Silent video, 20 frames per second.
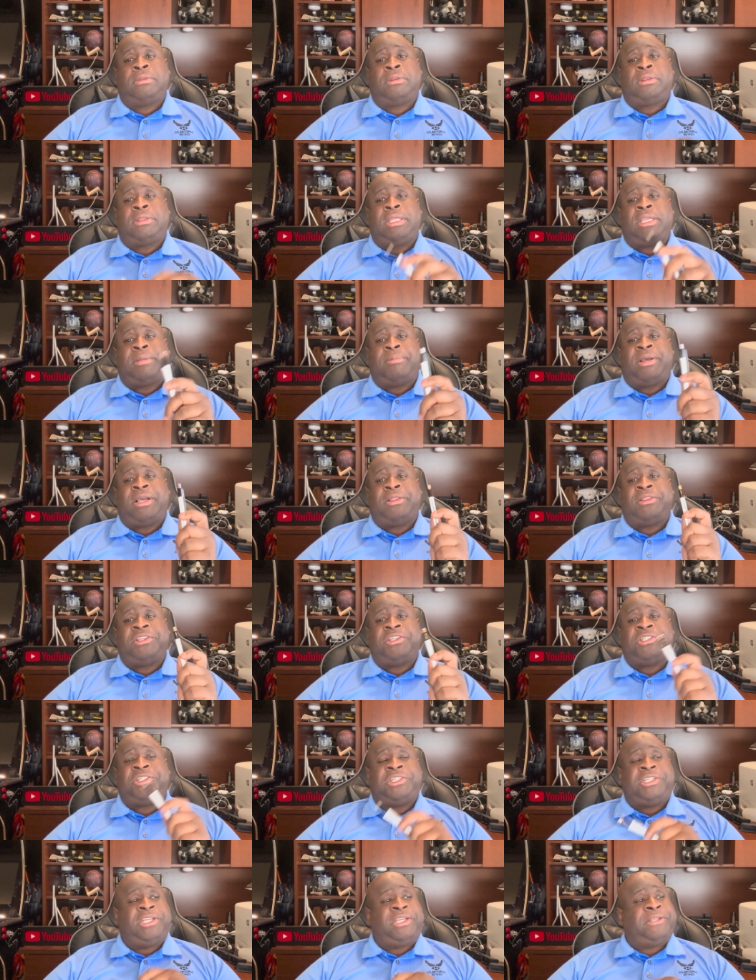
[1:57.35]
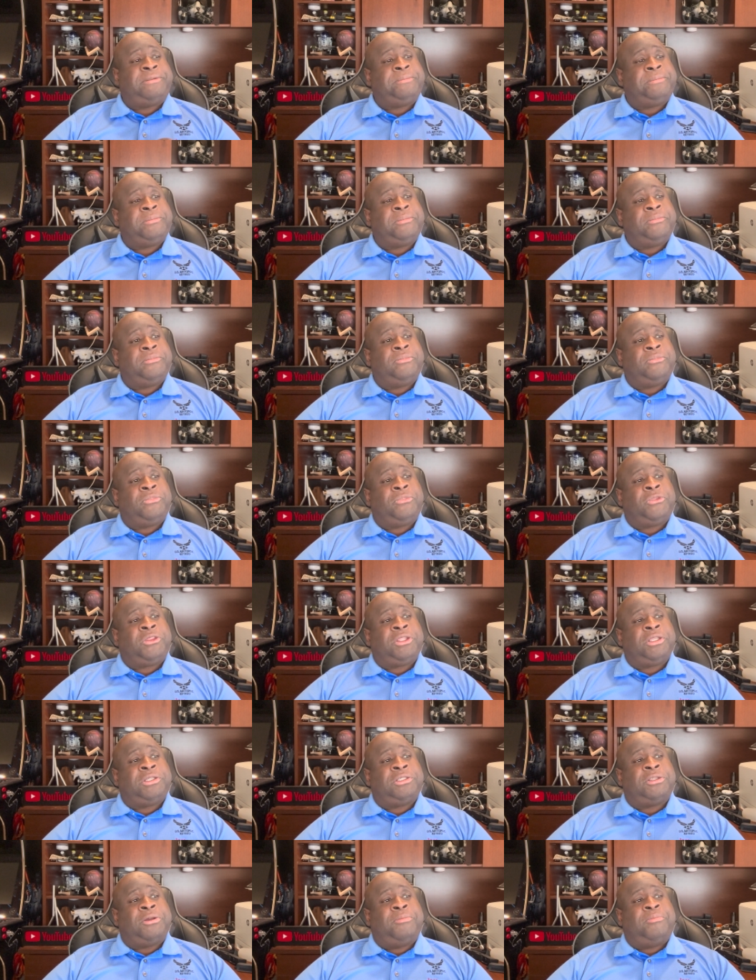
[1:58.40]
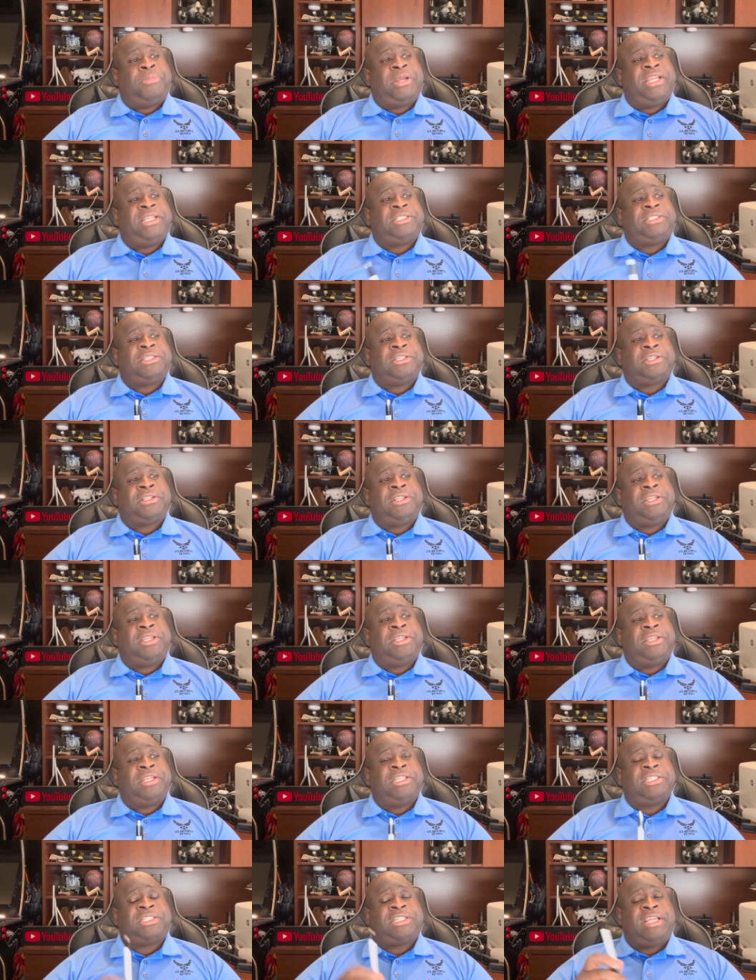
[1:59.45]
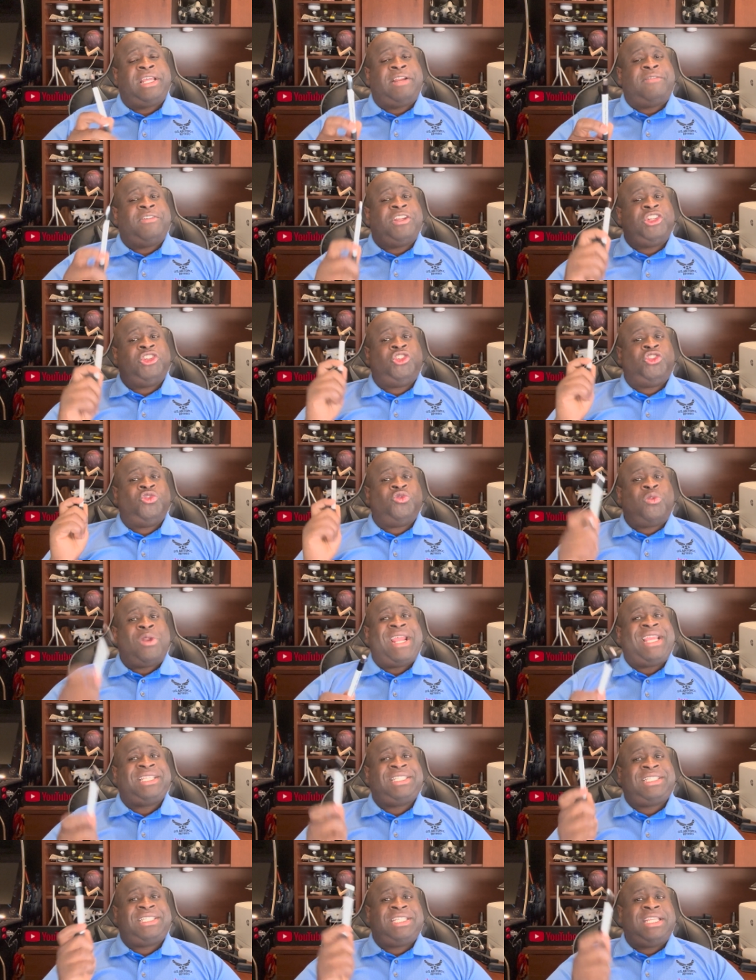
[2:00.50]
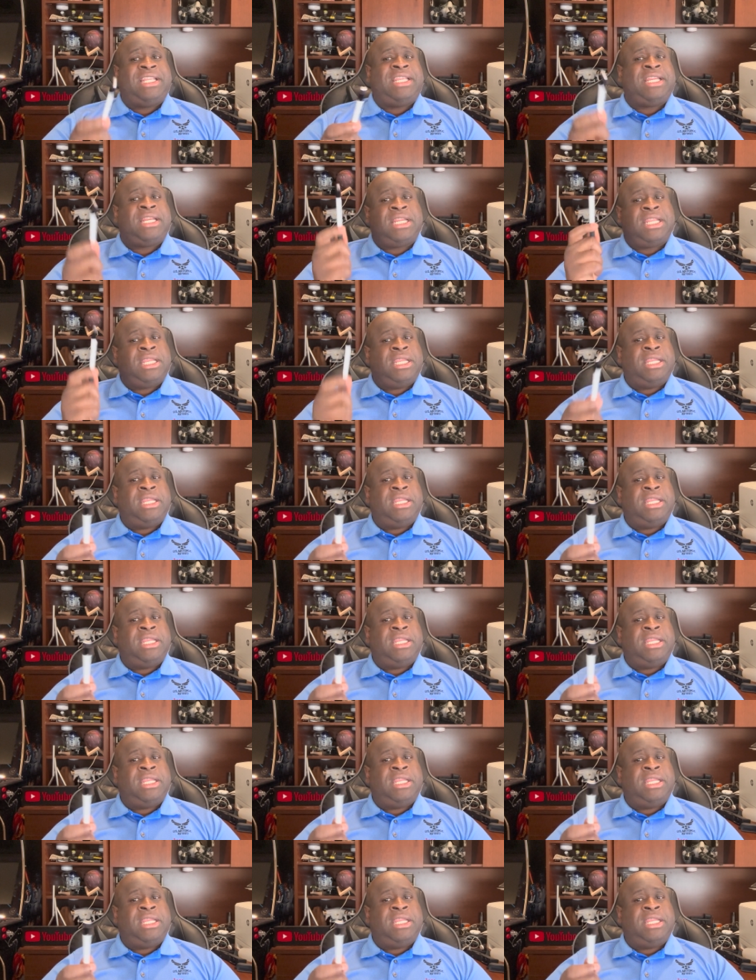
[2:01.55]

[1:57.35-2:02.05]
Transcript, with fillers: Think about this shit. So basically, instead of addressing